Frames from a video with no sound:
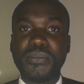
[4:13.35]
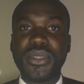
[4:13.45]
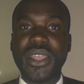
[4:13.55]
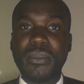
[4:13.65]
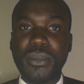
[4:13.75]

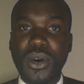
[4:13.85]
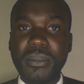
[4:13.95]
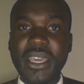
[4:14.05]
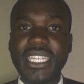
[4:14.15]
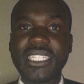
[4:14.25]
the
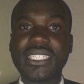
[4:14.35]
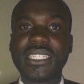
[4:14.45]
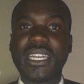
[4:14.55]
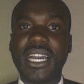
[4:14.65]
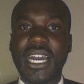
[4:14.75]
moment
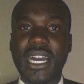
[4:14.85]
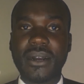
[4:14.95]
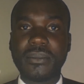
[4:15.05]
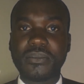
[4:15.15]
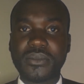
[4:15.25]

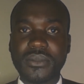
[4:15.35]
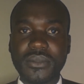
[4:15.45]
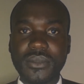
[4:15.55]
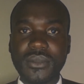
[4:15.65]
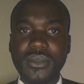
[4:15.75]

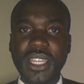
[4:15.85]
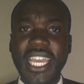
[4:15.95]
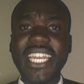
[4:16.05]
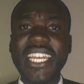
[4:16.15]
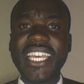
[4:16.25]

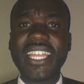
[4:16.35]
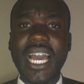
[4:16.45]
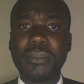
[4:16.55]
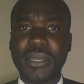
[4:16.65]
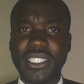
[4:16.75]
any death
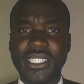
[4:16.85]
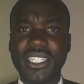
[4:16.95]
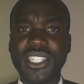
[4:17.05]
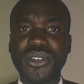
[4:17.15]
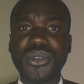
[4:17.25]
happens, the
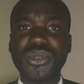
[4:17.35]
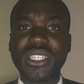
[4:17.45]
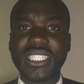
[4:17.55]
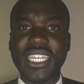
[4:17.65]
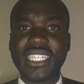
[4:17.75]
general rule
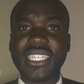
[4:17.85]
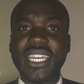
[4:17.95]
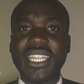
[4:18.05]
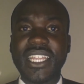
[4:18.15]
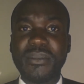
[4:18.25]
is that
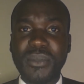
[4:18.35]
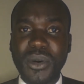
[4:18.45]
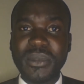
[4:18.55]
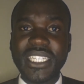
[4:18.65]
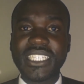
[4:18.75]
the
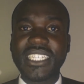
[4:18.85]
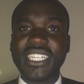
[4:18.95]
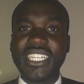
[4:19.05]
moment